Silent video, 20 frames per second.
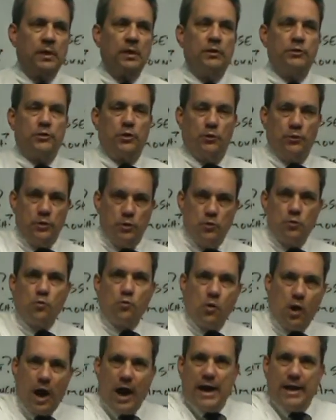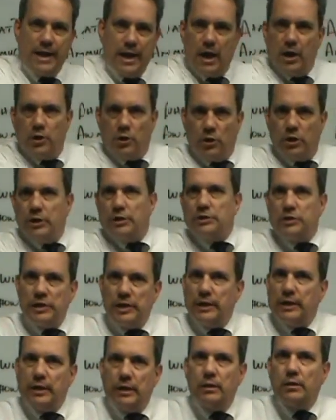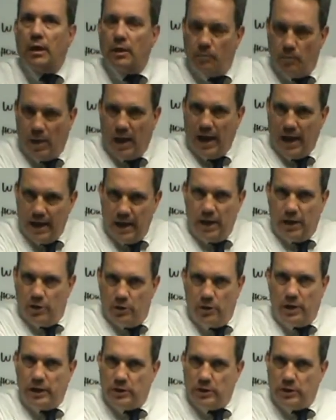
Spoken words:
So you write out on a ticket and buy 100